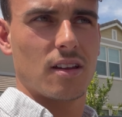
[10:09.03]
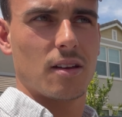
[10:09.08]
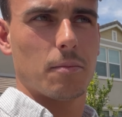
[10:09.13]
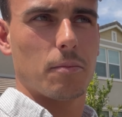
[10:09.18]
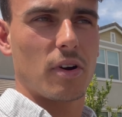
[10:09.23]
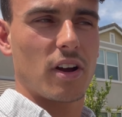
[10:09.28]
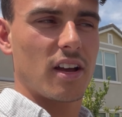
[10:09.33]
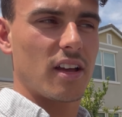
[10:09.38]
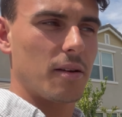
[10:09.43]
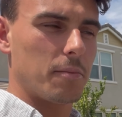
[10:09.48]

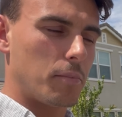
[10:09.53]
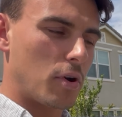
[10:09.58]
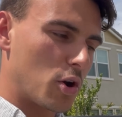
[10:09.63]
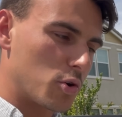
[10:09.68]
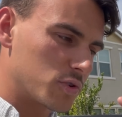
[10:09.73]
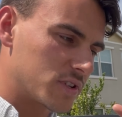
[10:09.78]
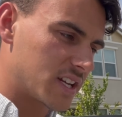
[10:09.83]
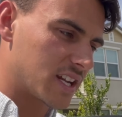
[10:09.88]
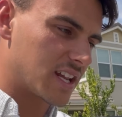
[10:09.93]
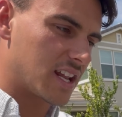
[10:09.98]
But
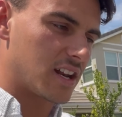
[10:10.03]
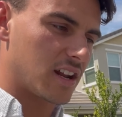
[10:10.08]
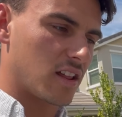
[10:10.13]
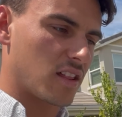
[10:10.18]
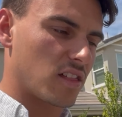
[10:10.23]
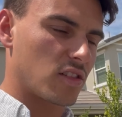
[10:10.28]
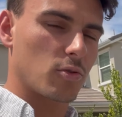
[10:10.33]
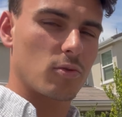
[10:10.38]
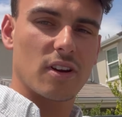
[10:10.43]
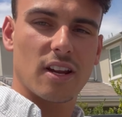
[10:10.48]
posting it at
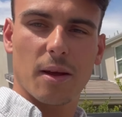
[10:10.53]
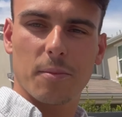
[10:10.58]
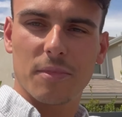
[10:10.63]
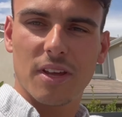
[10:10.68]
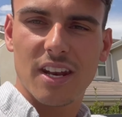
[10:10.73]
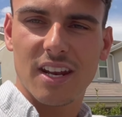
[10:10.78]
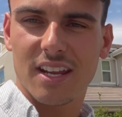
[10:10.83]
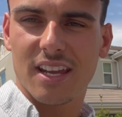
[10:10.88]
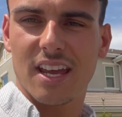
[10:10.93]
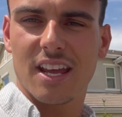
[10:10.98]
three, I'm
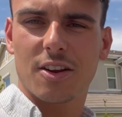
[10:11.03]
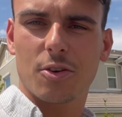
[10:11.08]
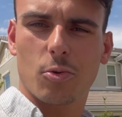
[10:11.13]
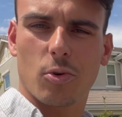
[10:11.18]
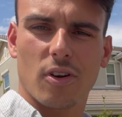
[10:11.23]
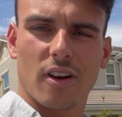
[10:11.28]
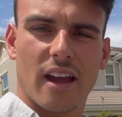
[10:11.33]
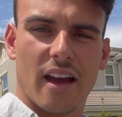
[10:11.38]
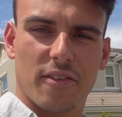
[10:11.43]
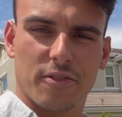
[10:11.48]
getting
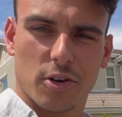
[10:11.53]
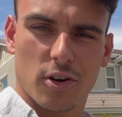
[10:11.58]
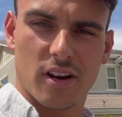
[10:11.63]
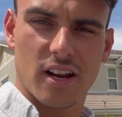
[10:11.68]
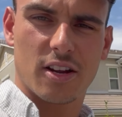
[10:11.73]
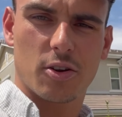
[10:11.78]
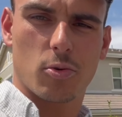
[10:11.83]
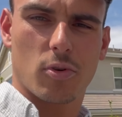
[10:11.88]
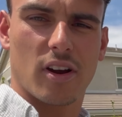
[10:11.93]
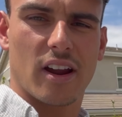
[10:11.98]
inquiry after
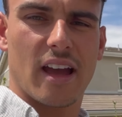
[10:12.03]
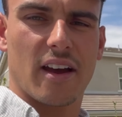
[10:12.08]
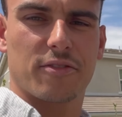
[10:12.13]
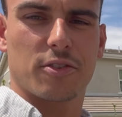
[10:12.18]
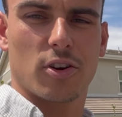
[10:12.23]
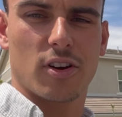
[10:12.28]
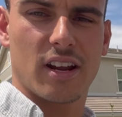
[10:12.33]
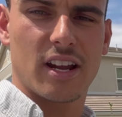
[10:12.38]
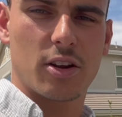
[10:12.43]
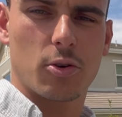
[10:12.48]
inquiry
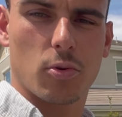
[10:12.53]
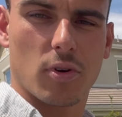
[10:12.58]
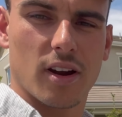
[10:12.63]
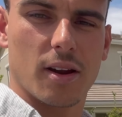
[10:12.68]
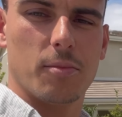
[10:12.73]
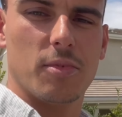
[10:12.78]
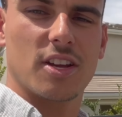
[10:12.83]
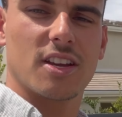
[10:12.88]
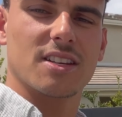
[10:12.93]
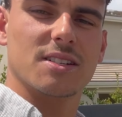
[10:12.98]
after inquiry
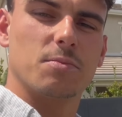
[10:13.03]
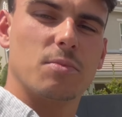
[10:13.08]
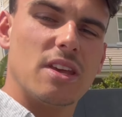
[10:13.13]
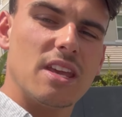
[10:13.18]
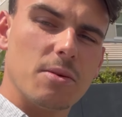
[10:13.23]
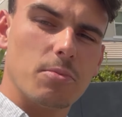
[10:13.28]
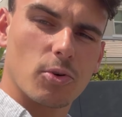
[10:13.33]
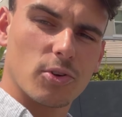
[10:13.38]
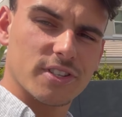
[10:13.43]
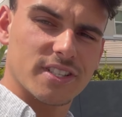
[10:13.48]
because
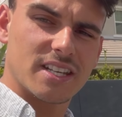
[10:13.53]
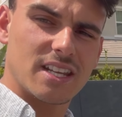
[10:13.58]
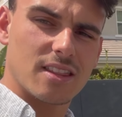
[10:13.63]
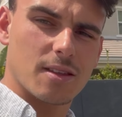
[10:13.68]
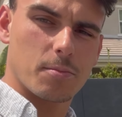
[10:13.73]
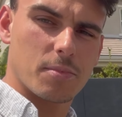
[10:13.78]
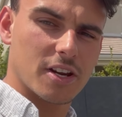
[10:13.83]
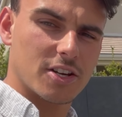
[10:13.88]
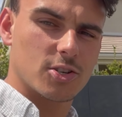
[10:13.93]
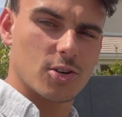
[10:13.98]
people see the
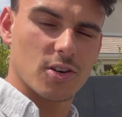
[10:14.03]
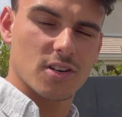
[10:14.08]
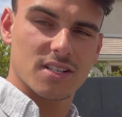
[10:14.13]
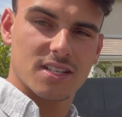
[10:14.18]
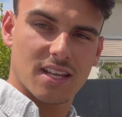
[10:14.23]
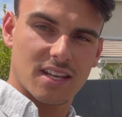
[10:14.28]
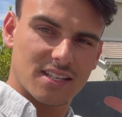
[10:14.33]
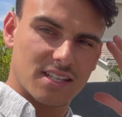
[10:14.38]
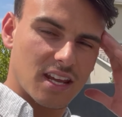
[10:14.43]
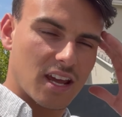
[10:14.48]
pictures.
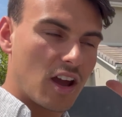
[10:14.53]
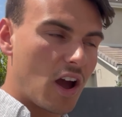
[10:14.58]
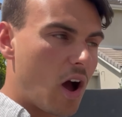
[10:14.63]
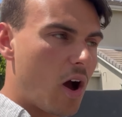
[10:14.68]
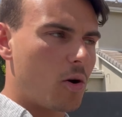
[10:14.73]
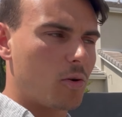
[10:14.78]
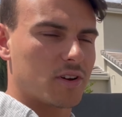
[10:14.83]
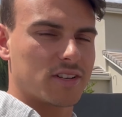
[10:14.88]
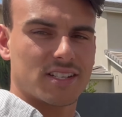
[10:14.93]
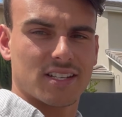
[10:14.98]
They say,
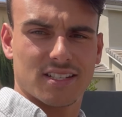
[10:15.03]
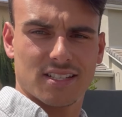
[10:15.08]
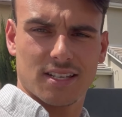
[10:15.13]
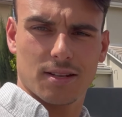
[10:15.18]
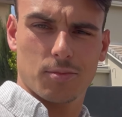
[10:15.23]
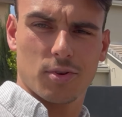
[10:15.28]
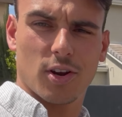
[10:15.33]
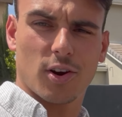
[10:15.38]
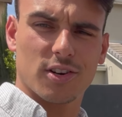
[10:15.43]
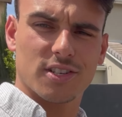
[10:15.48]
oh, it's a C
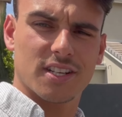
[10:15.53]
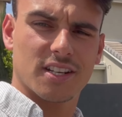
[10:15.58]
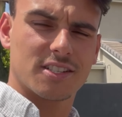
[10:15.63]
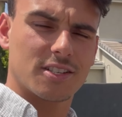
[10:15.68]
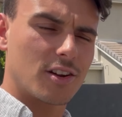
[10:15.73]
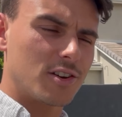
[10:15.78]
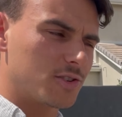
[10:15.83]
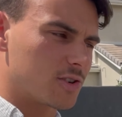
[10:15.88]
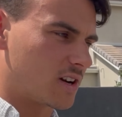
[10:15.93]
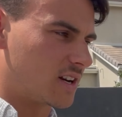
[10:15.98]
B R six
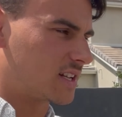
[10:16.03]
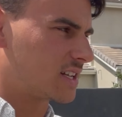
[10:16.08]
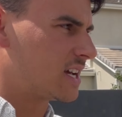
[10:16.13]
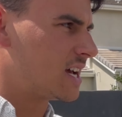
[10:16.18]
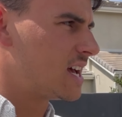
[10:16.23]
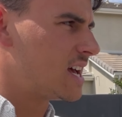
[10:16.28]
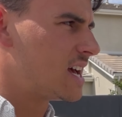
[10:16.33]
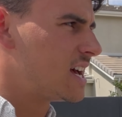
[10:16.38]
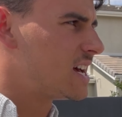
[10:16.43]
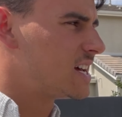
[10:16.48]
hundred,
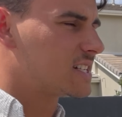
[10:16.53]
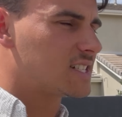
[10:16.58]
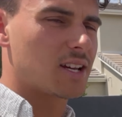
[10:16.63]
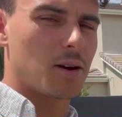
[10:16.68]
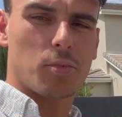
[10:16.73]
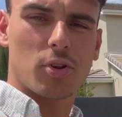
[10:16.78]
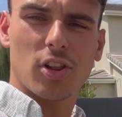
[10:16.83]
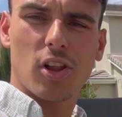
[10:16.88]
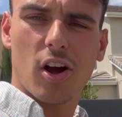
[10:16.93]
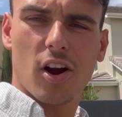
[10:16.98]

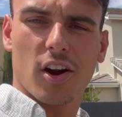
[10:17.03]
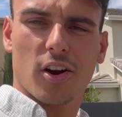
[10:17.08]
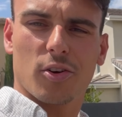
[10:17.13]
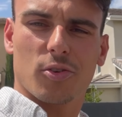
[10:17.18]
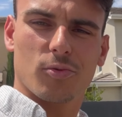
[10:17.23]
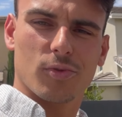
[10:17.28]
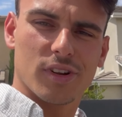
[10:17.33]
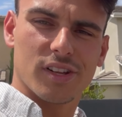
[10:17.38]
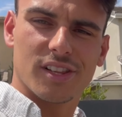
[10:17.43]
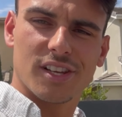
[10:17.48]
double R,
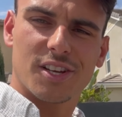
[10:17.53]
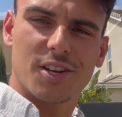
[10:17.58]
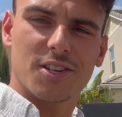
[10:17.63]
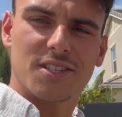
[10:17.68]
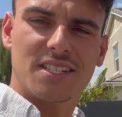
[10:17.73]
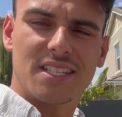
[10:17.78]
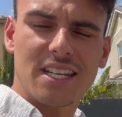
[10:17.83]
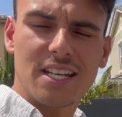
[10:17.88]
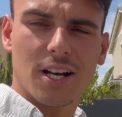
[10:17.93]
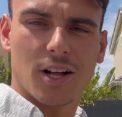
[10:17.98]
really
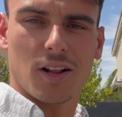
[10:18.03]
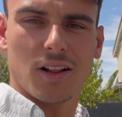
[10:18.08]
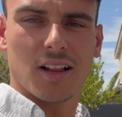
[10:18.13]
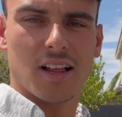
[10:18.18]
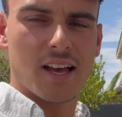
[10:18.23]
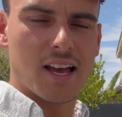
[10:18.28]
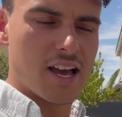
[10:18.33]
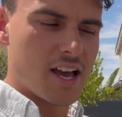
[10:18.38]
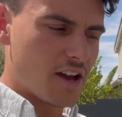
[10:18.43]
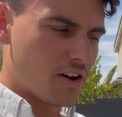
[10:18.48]
good deal
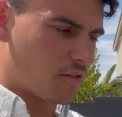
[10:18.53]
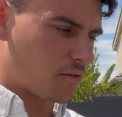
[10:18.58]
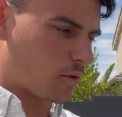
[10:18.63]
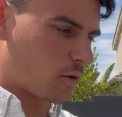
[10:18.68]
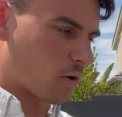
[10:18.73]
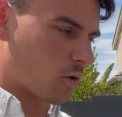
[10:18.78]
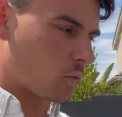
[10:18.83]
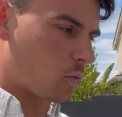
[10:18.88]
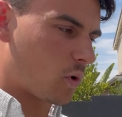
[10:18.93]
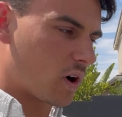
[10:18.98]

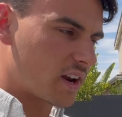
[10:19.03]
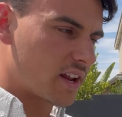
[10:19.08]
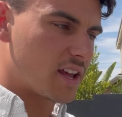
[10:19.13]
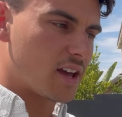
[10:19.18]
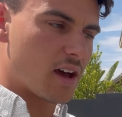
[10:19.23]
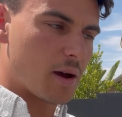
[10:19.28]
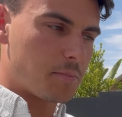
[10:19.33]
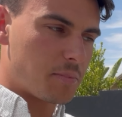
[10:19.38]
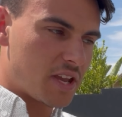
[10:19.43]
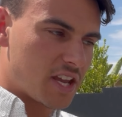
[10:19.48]
for what it
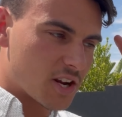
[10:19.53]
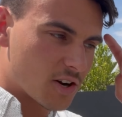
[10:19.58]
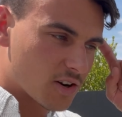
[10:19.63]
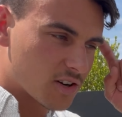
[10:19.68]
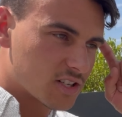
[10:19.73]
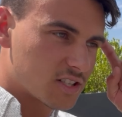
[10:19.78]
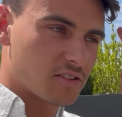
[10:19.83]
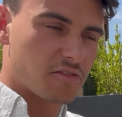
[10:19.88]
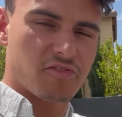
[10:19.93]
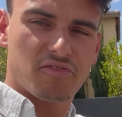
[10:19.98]

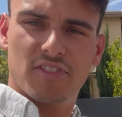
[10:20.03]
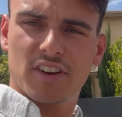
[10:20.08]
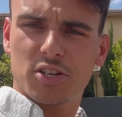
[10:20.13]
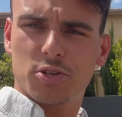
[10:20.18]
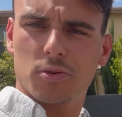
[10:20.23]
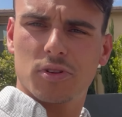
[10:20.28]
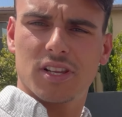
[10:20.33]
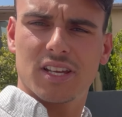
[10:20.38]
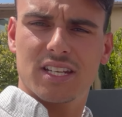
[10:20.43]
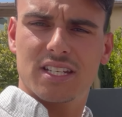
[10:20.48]
appears
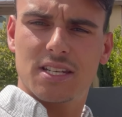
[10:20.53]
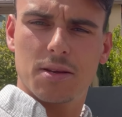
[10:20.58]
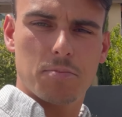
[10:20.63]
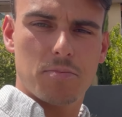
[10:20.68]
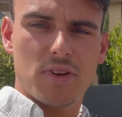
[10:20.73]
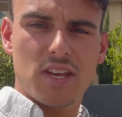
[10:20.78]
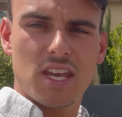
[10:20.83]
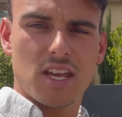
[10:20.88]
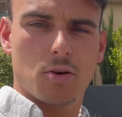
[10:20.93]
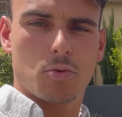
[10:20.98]
visually to
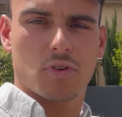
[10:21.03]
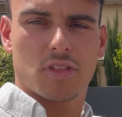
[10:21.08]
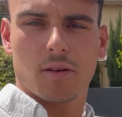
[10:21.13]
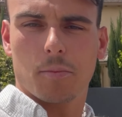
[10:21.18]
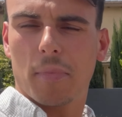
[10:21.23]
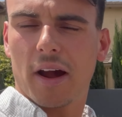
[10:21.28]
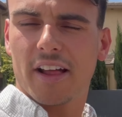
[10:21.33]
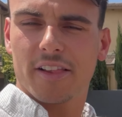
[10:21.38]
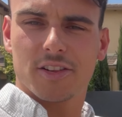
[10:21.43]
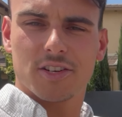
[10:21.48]
be with the
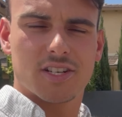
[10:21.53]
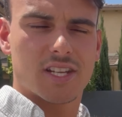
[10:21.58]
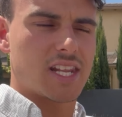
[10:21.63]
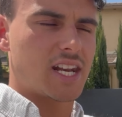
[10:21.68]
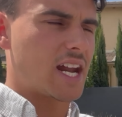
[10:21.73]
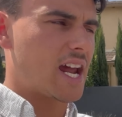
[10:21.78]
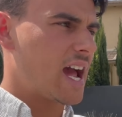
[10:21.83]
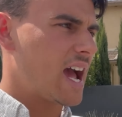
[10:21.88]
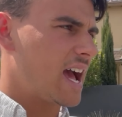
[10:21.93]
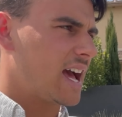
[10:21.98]
mileage that
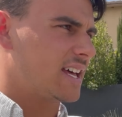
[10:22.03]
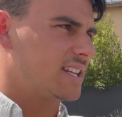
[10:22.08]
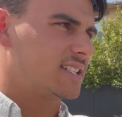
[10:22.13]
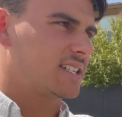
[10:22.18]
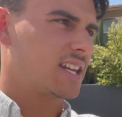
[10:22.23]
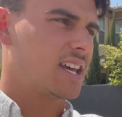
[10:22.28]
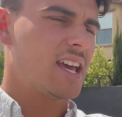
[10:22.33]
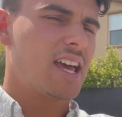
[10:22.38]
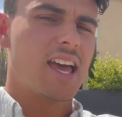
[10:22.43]
it has.